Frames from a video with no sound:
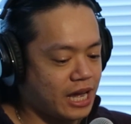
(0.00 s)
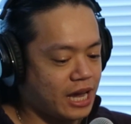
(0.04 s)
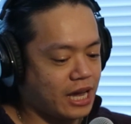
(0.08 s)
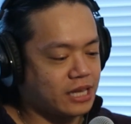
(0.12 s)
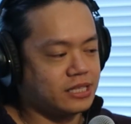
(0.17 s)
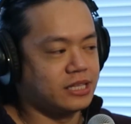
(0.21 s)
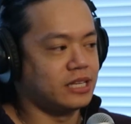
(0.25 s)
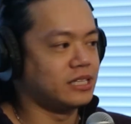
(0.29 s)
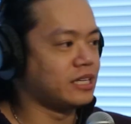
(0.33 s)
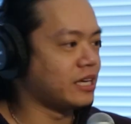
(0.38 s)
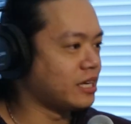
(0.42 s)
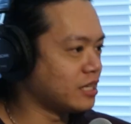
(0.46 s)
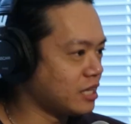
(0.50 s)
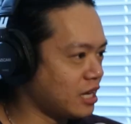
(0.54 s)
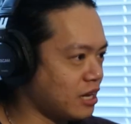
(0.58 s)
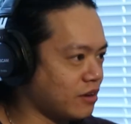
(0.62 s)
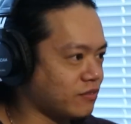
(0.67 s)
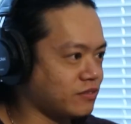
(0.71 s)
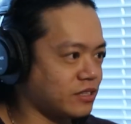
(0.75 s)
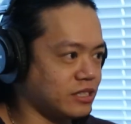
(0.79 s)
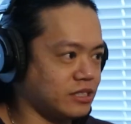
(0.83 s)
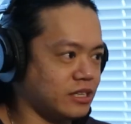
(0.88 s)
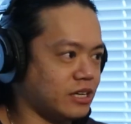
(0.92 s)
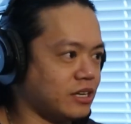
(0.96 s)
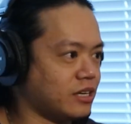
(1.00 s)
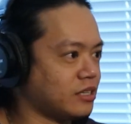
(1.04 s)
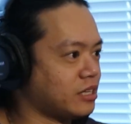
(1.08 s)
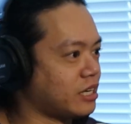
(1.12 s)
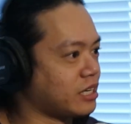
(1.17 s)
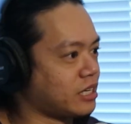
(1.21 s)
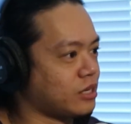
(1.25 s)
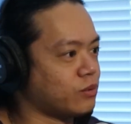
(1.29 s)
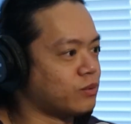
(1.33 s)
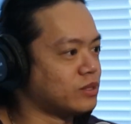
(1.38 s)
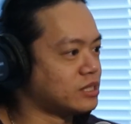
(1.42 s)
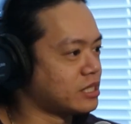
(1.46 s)
and then they left, and then
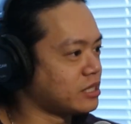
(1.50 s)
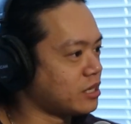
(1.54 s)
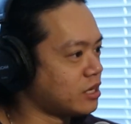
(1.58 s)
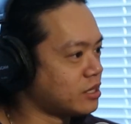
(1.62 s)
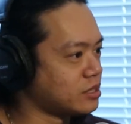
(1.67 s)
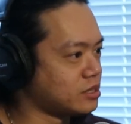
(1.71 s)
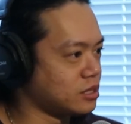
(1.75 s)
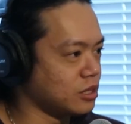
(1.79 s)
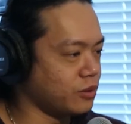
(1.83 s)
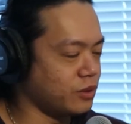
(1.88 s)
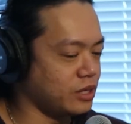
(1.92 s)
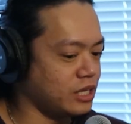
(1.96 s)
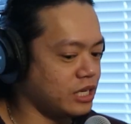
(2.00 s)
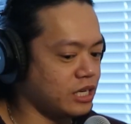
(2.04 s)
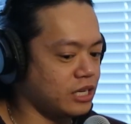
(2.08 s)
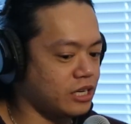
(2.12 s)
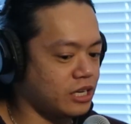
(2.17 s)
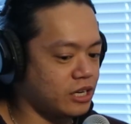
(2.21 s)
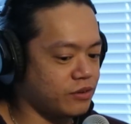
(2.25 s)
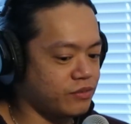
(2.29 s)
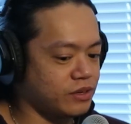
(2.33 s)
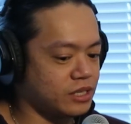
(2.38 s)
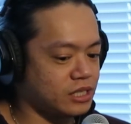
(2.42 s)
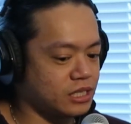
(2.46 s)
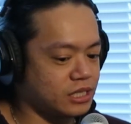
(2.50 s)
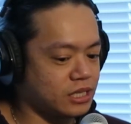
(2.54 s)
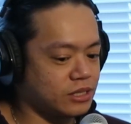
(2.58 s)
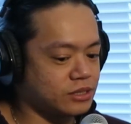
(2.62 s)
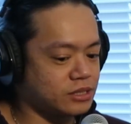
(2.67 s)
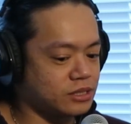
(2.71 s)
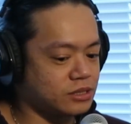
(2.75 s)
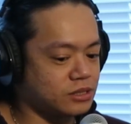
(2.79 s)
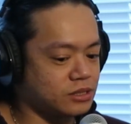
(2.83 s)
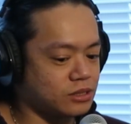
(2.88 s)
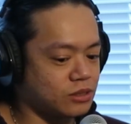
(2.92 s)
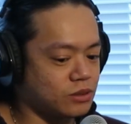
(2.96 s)
like it was like us loading in and everything
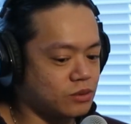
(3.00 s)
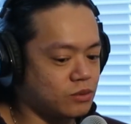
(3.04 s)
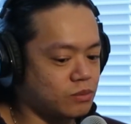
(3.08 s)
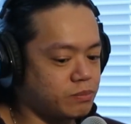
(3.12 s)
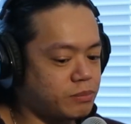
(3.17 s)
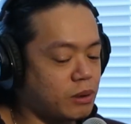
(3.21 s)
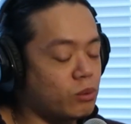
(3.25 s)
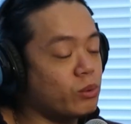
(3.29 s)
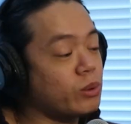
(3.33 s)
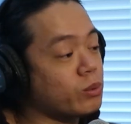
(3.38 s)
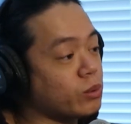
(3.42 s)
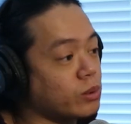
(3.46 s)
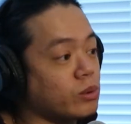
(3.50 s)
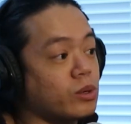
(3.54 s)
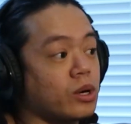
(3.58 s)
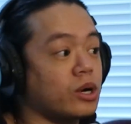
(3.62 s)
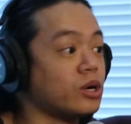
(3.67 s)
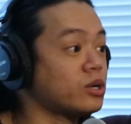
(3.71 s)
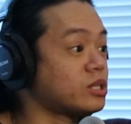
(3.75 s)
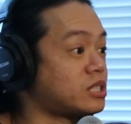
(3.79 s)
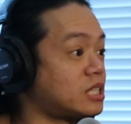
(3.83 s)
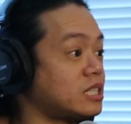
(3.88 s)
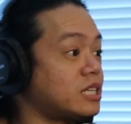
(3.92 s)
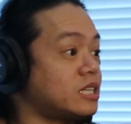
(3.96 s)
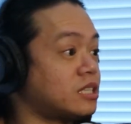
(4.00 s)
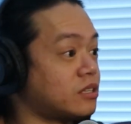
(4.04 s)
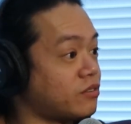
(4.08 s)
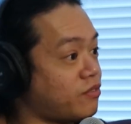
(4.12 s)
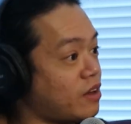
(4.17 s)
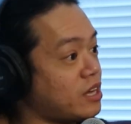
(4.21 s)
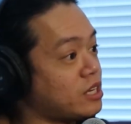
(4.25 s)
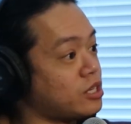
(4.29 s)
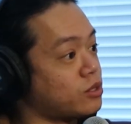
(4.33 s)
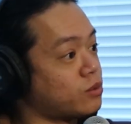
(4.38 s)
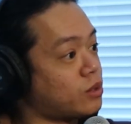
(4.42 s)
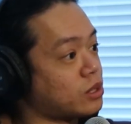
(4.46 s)
else. And so, but we were rehearsing in the
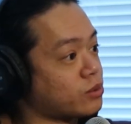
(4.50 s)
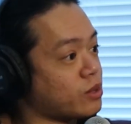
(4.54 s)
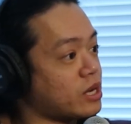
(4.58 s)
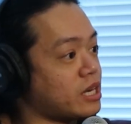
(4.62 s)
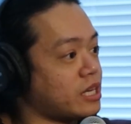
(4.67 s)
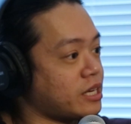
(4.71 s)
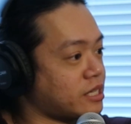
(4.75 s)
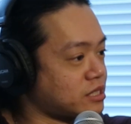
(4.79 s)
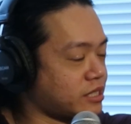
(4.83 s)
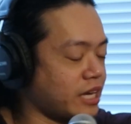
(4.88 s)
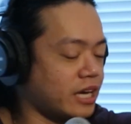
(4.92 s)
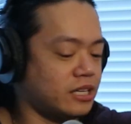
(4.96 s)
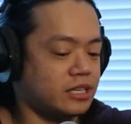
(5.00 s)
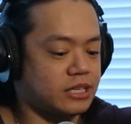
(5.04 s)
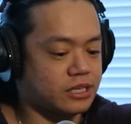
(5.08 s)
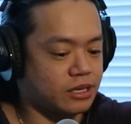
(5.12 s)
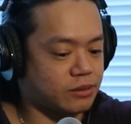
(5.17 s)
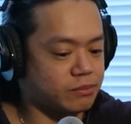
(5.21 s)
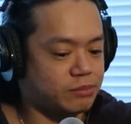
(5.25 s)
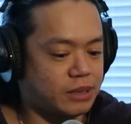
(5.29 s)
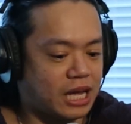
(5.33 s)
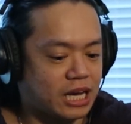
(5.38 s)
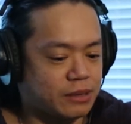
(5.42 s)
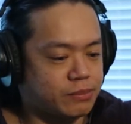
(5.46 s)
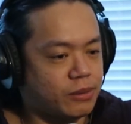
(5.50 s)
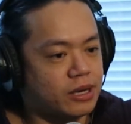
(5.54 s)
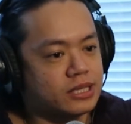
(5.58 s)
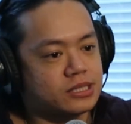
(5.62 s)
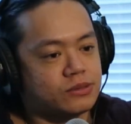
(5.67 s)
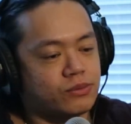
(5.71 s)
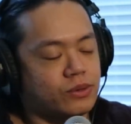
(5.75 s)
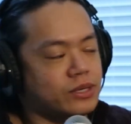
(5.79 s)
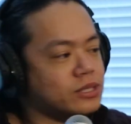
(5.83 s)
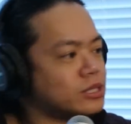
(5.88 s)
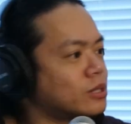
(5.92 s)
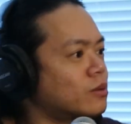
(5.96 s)
venue already because they had like a black
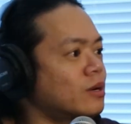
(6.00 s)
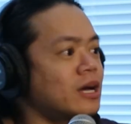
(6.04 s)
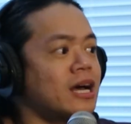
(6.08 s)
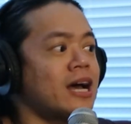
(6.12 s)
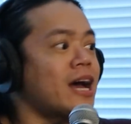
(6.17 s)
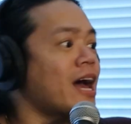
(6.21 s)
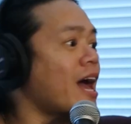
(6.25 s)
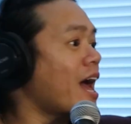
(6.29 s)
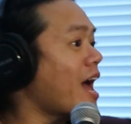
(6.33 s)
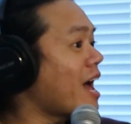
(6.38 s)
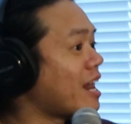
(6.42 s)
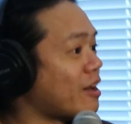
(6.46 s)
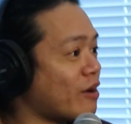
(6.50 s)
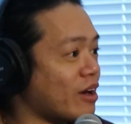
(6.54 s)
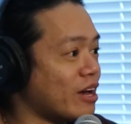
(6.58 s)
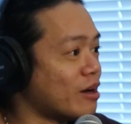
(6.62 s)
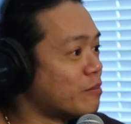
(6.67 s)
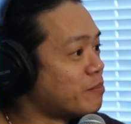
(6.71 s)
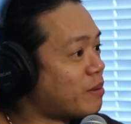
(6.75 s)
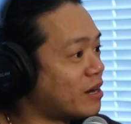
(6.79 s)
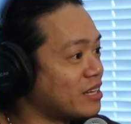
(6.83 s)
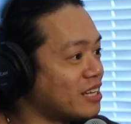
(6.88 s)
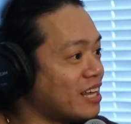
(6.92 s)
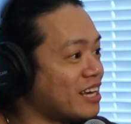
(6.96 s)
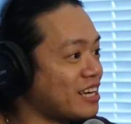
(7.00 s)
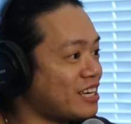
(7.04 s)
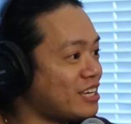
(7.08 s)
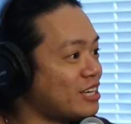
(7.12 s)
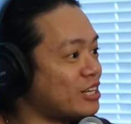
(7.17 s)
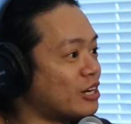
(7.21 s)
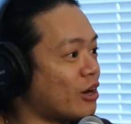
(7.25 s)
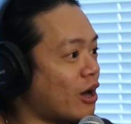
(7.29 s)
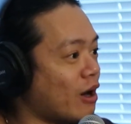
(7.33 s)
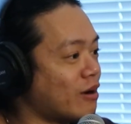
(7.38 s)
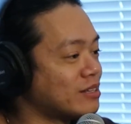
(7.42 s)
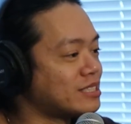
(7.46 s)
box score. So anyway, but like,
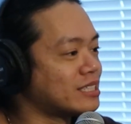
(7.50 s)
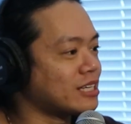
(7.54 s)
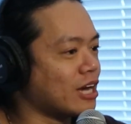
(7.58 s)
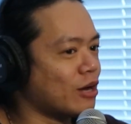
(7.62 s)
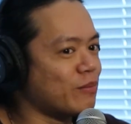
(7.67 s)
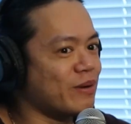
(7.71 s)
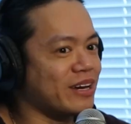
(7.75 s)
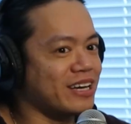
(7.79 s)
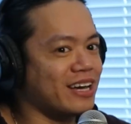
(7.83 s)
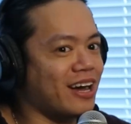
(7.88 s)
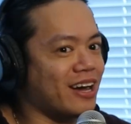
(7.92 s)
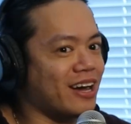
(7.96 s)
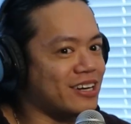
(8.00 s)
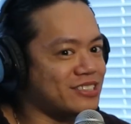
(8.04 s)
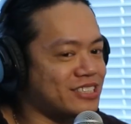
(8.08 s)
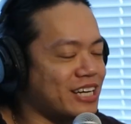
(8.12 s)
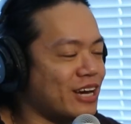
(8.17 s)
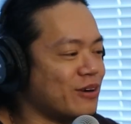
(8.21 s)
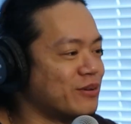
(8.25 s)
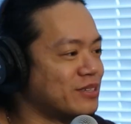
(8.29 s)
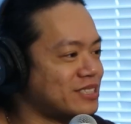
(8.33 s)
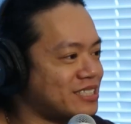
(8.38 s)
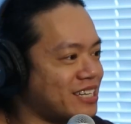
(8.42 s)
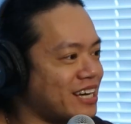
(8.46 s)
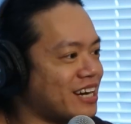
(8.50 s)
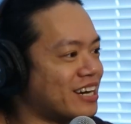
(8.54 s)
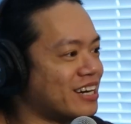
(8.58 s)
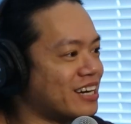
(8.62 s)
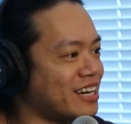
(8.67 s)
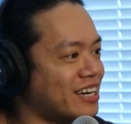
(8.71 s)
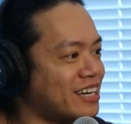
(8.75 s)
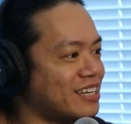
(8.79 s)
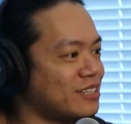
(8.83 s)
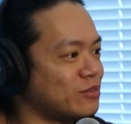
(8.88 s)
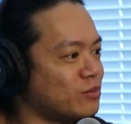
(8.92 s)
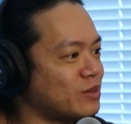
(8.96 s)
I was like, oh my gosh, I was there.
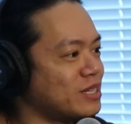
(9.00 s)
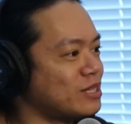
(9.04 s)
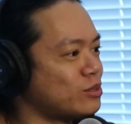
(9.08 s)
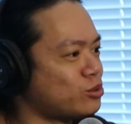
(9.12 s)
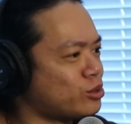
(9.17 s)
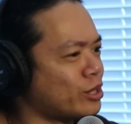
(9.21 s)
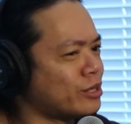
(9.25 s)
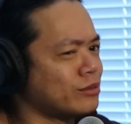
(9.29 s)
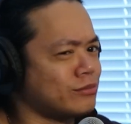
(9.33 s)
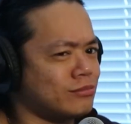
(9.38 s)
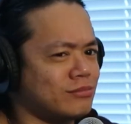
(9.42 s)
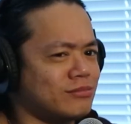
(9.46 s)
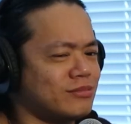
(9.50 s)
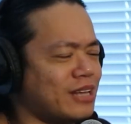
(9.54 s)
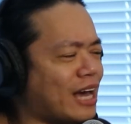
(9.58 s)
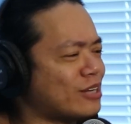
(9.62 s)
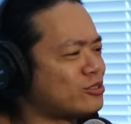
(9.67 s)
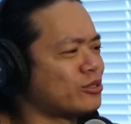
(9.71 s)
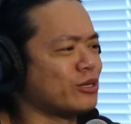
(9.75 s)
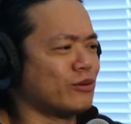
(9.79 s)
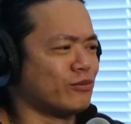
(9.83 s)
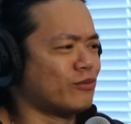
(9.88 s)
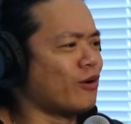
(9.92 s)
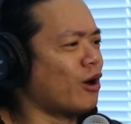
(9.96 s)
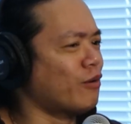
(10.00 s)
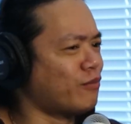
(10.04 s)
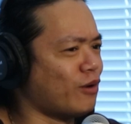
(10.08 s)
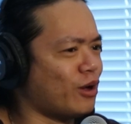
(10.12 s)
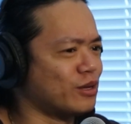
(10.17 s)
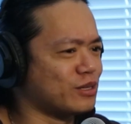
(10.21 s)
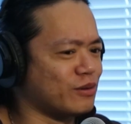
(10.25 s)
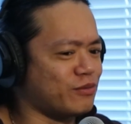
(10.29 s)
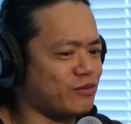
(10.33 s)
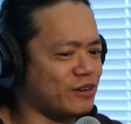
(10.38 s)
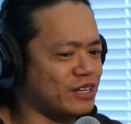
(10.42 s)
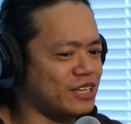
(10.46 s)
And we shared, actually of
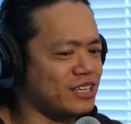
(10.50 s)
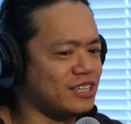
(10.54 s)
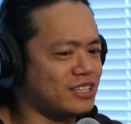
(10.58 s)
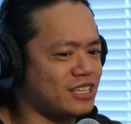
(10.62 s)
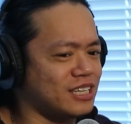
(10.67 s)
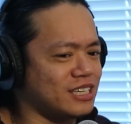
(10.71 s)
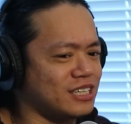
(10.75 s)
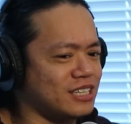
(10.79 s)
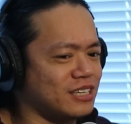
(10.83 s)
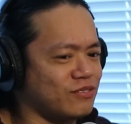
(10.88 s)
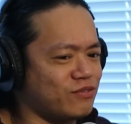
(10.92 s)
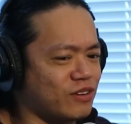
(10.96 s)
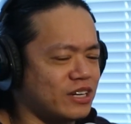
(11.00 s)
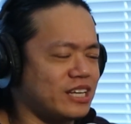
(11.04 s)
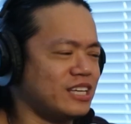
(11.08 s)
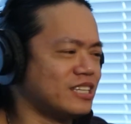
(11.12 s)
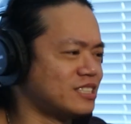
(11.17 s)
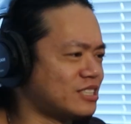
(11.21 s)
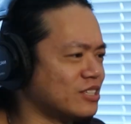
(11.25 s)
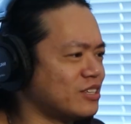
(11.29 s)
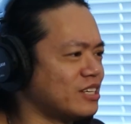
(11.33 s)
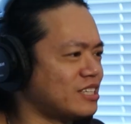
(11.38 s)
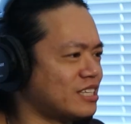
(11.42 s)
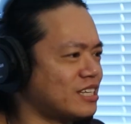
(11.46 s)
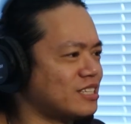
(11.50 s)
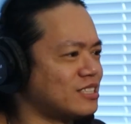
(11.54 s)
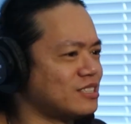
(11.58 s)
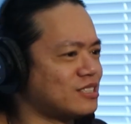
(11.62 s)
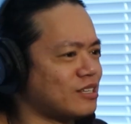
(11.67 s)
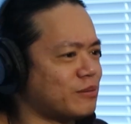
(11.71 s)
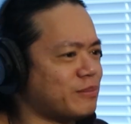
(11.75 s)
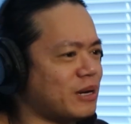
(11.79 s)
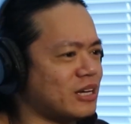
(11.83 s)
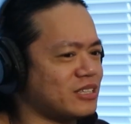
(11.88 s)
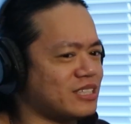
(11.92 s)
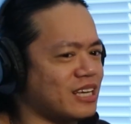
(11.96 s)
all the funny and silly things
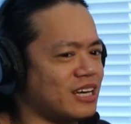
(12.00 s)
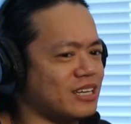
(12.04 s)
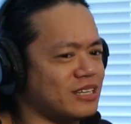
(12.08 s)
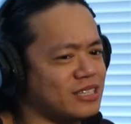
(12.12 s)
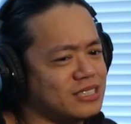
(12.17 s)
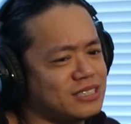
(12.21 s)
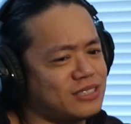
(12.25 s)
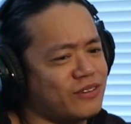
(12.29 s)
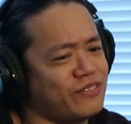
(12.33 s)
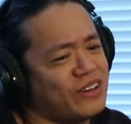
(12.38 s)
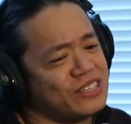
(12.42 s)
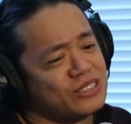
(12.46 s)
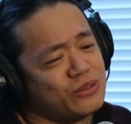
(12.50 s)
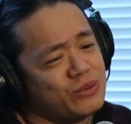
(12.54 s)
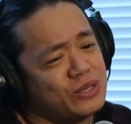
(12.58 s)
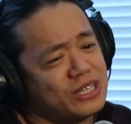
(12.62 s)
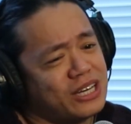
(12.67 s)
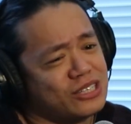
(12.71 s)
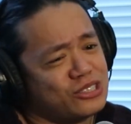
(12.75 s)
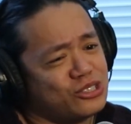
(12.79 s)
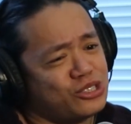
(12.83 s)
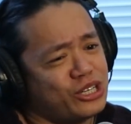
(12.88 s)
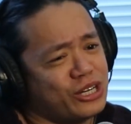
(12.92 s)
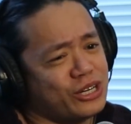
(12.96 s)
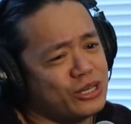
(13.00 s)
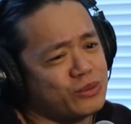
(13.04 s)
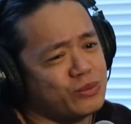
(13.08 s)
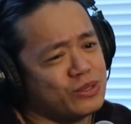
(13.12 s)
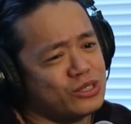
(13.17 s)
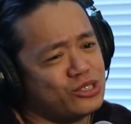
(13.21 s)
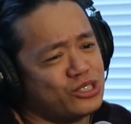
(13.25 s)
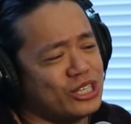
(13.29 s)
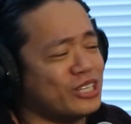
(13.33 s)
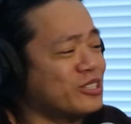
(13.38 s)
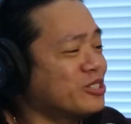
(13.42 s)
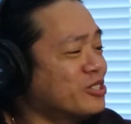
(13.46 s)
about that is the fact that we got to share it
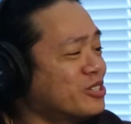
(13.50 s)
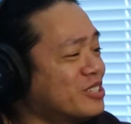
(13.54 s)
with Chen